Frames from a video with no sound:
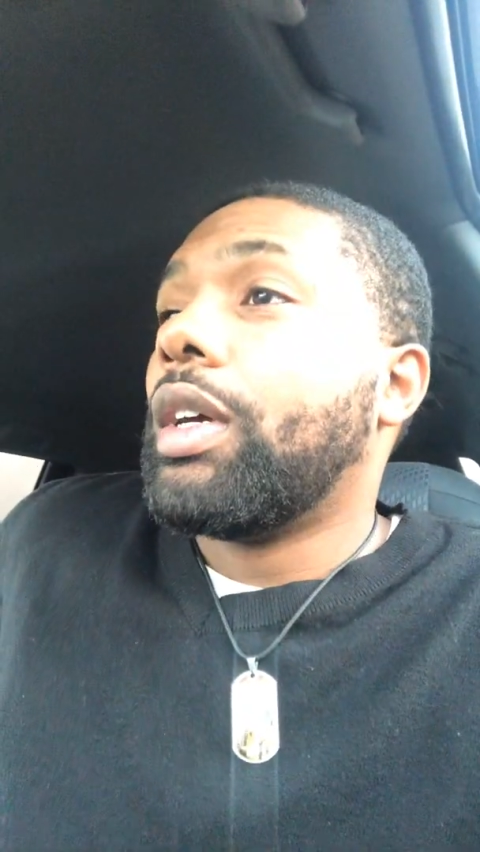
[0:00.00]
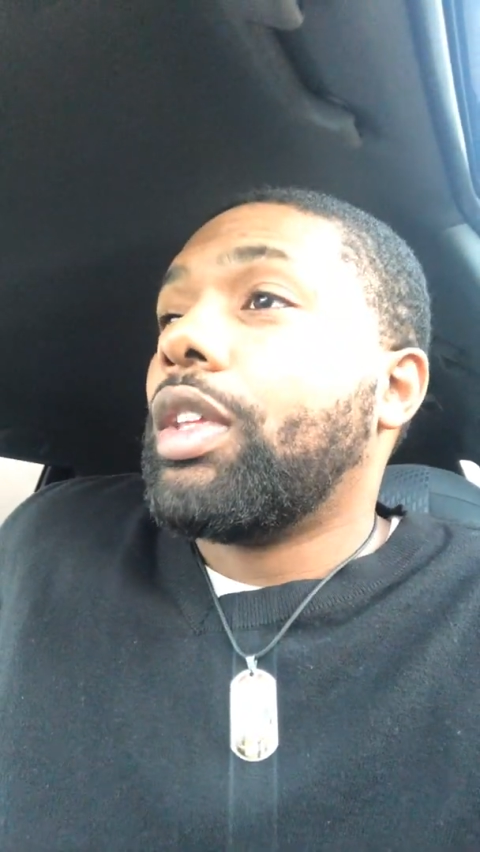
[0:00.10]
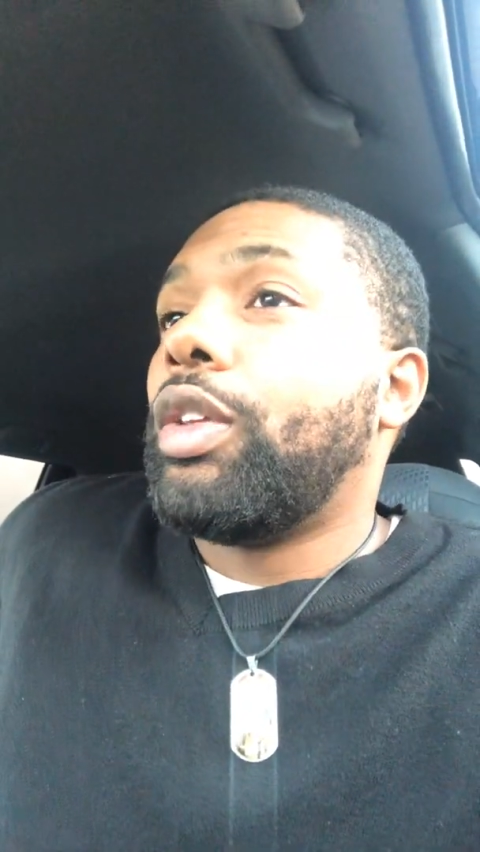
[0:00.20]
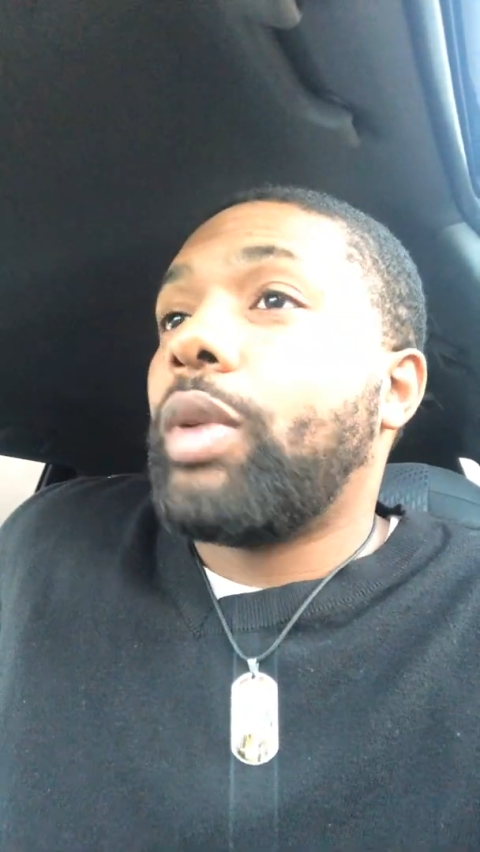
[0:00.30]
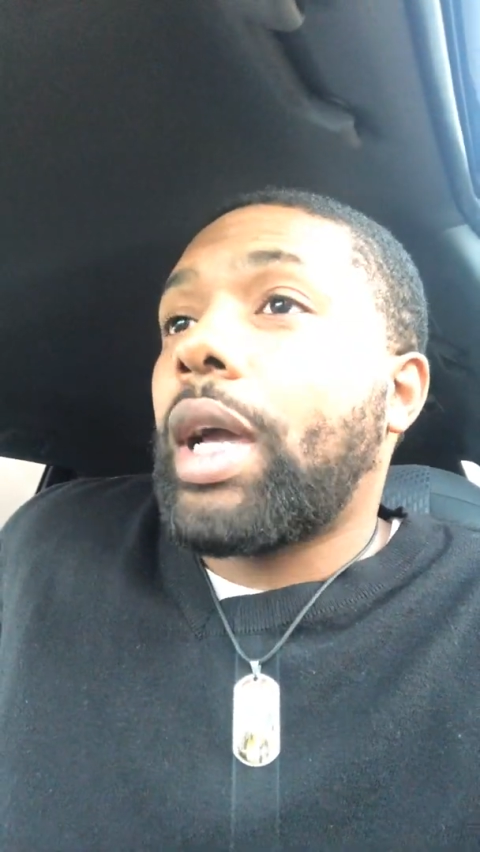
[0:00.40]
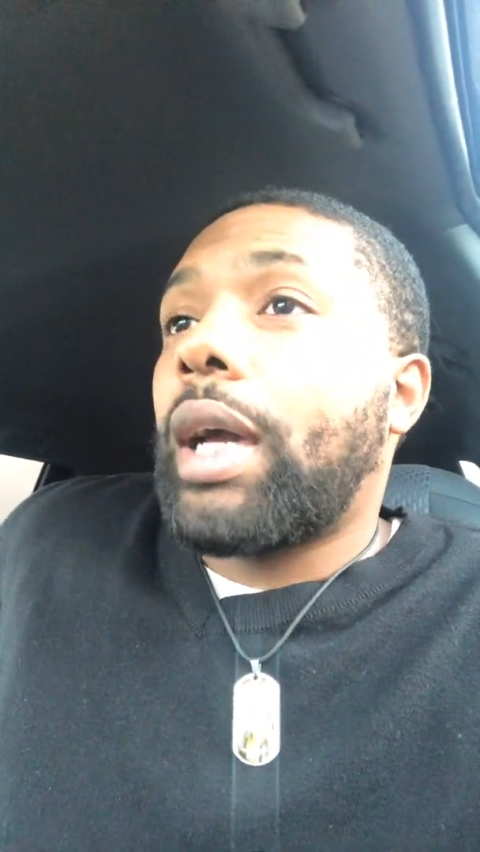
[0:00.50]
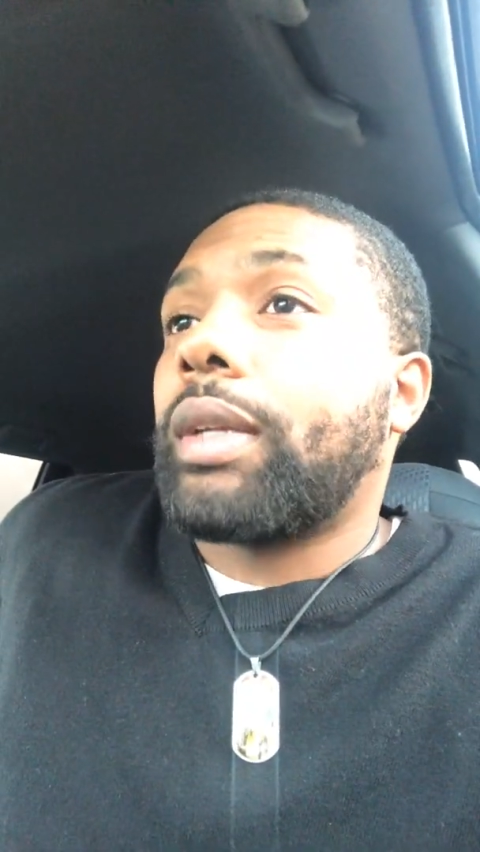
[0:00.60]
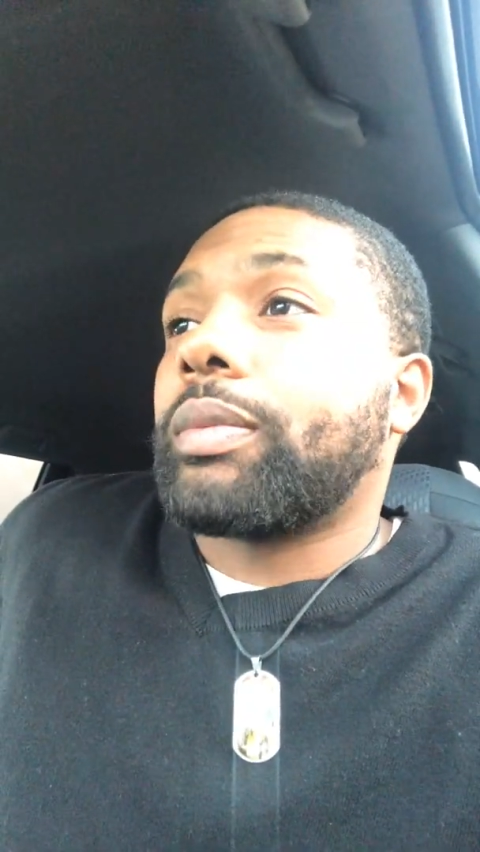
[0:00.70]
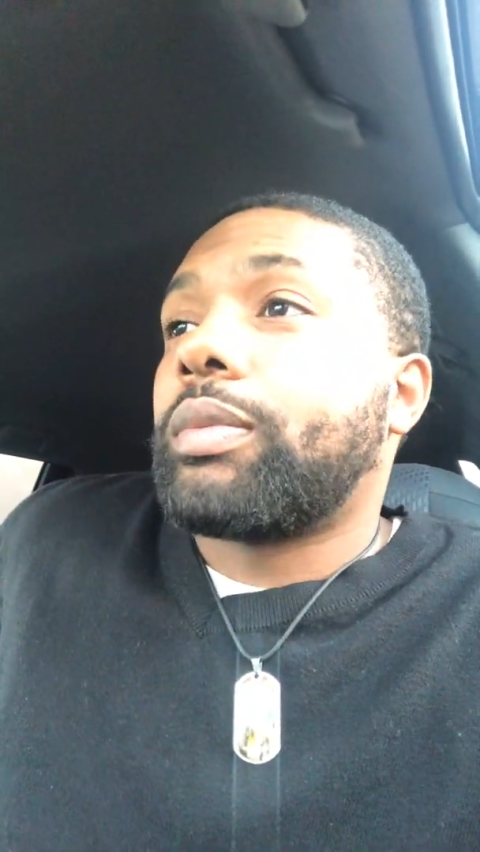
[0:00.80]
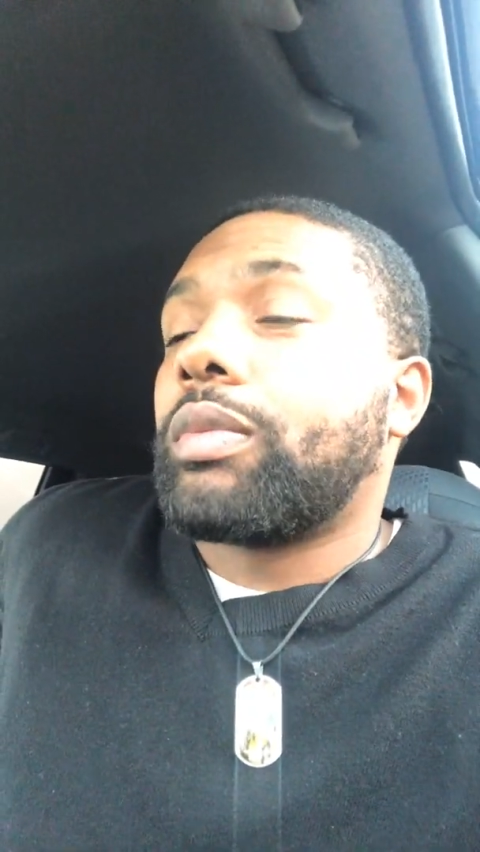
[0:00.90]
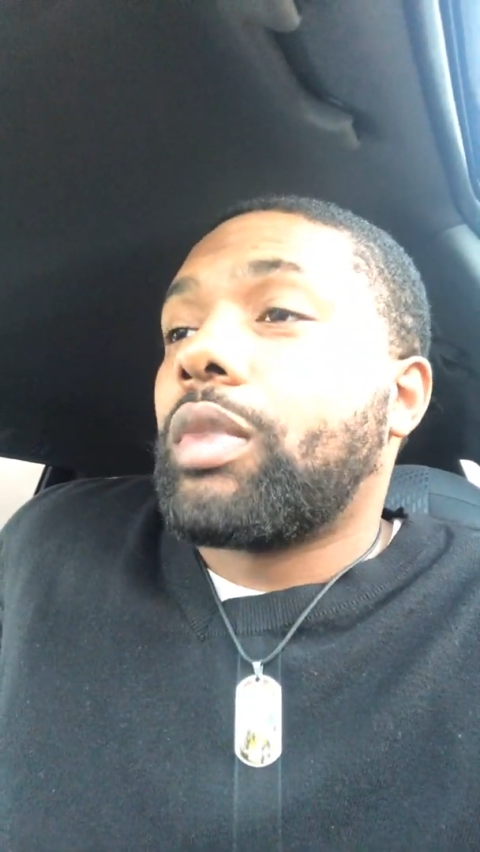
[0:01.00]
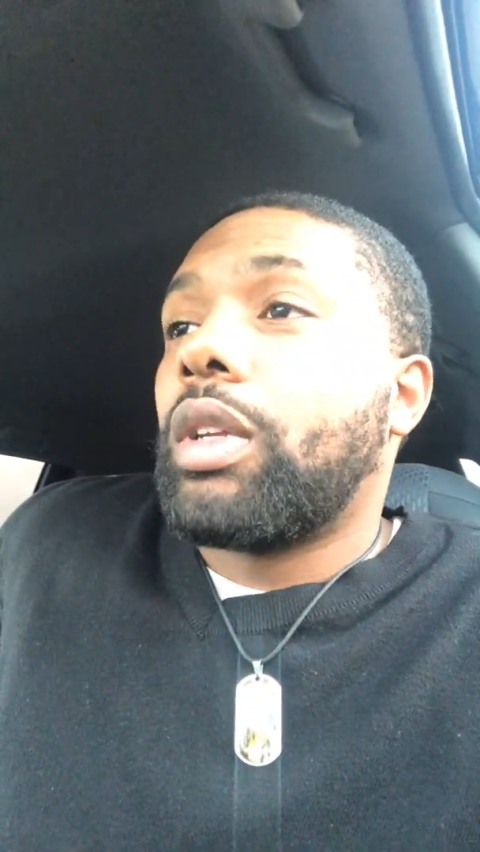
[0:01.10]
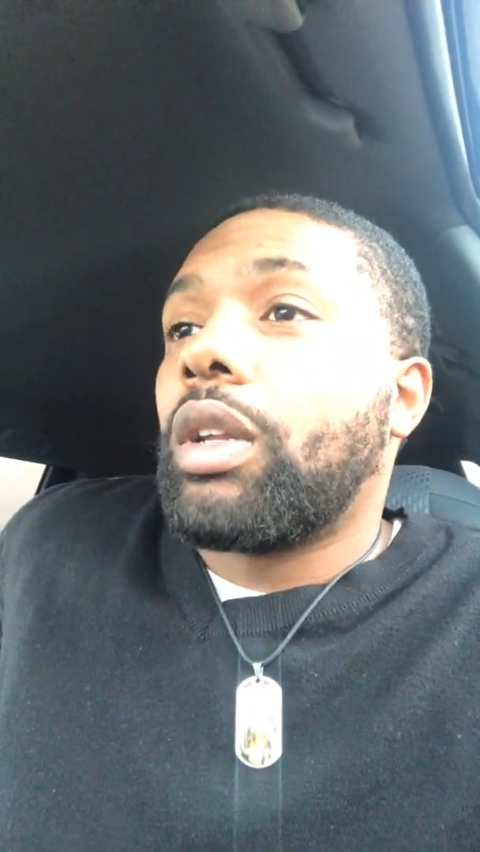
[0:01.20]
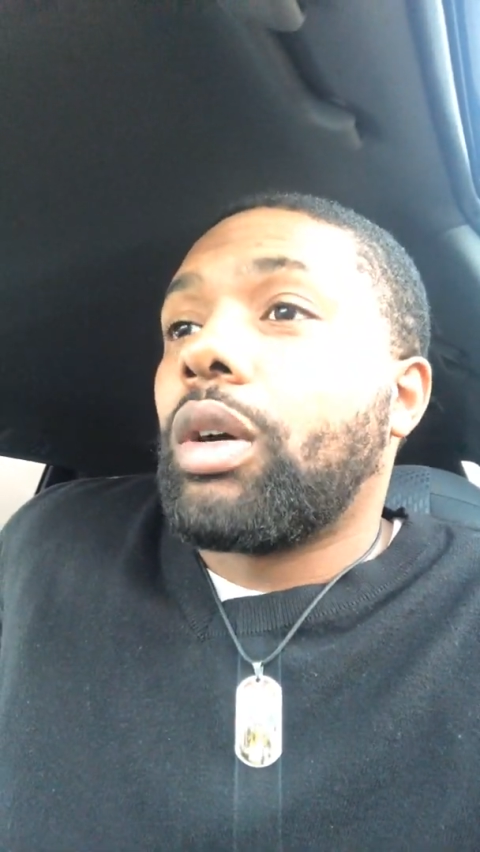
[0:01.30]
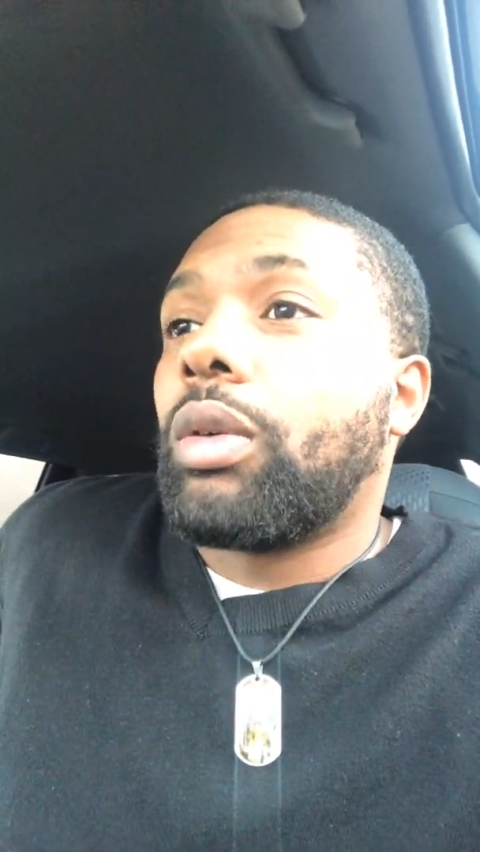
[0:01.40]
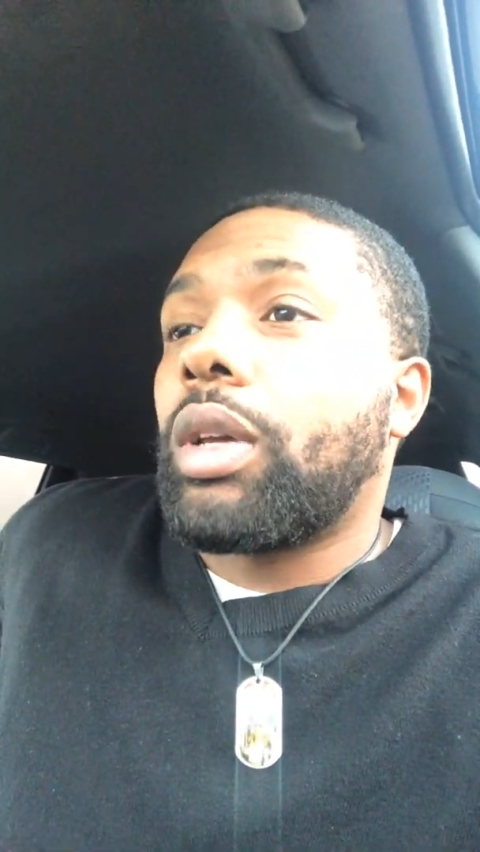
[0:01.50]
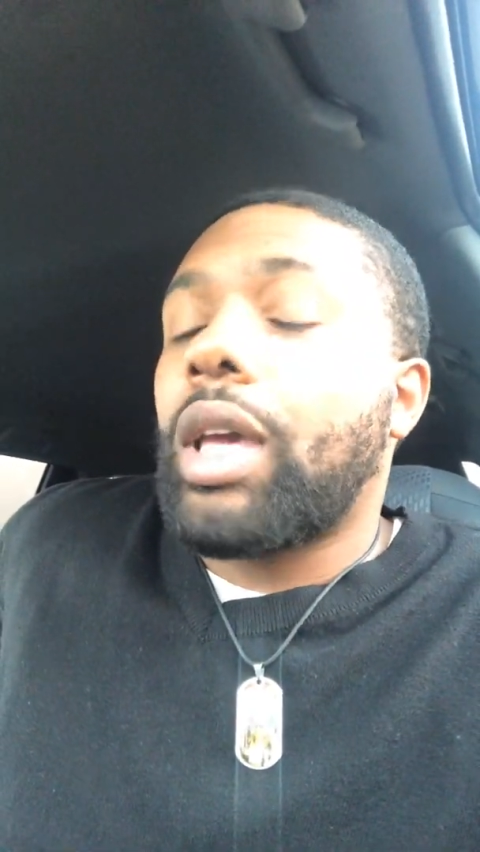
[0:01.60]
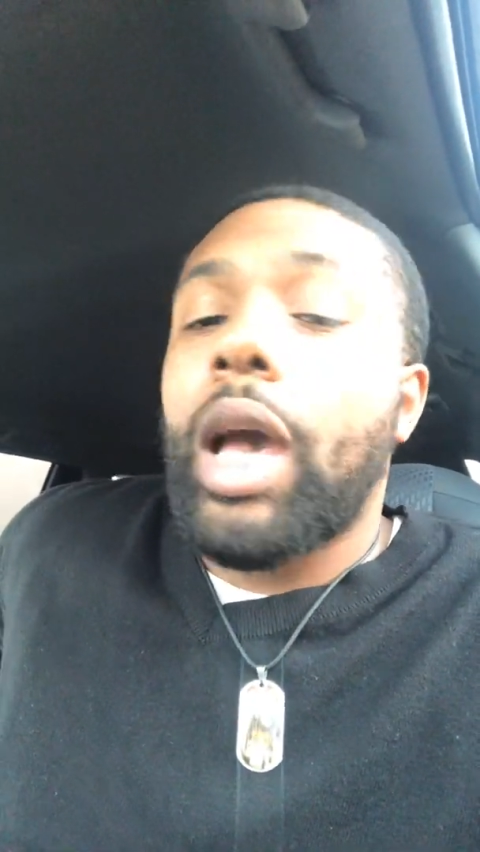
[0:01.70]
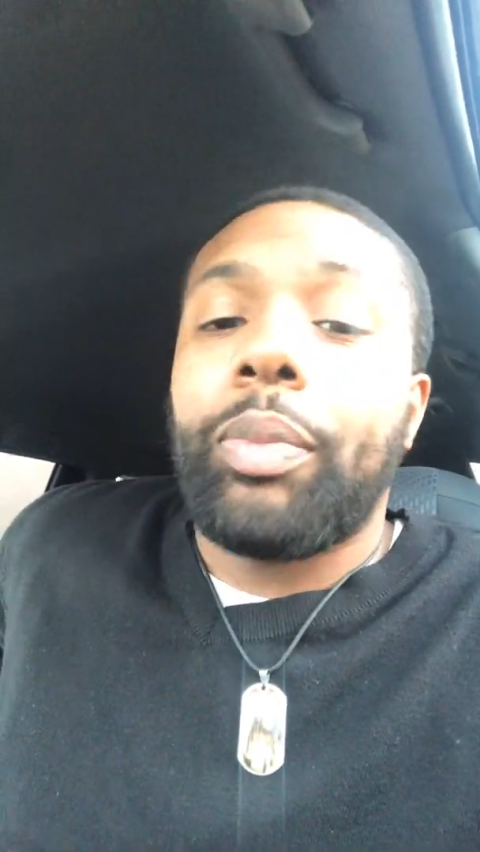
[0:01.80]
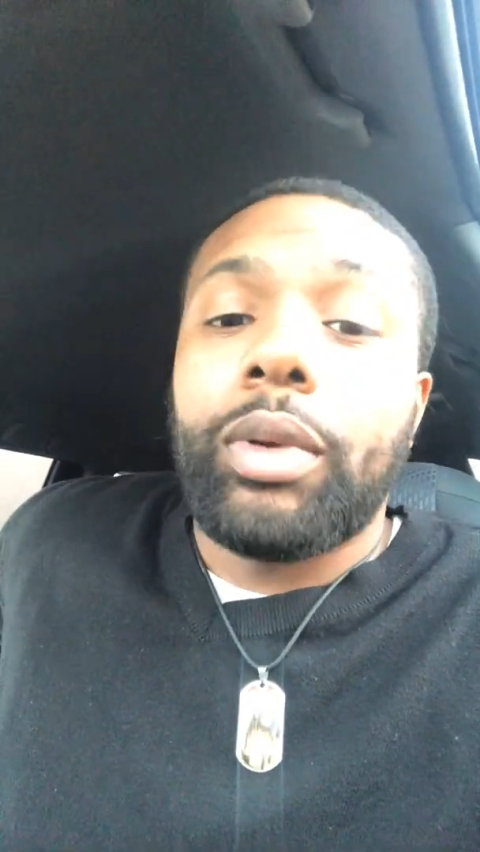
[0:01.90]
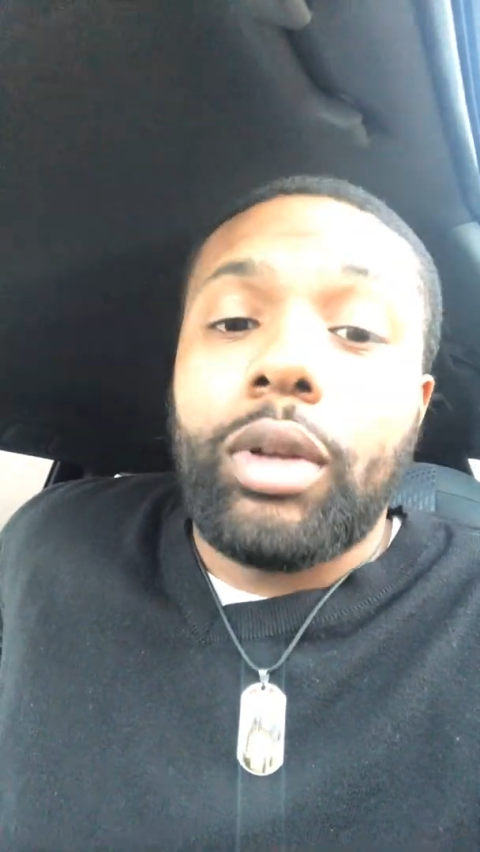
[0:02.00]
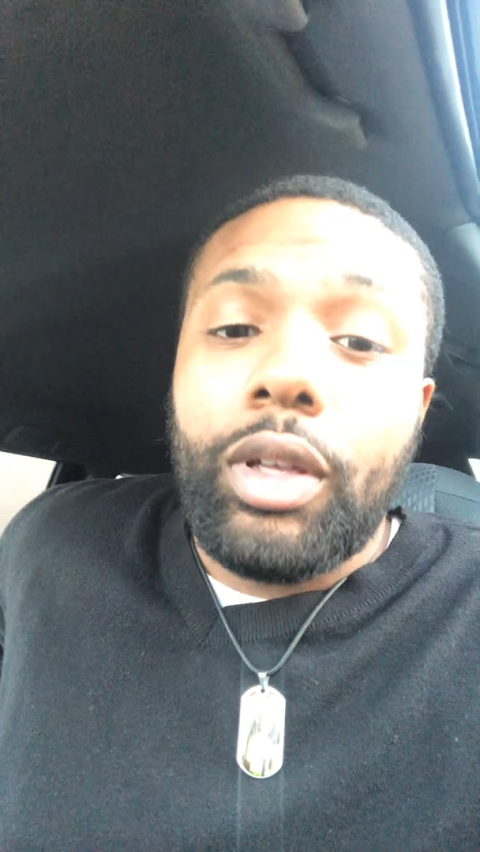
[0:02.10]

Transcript: you got, capital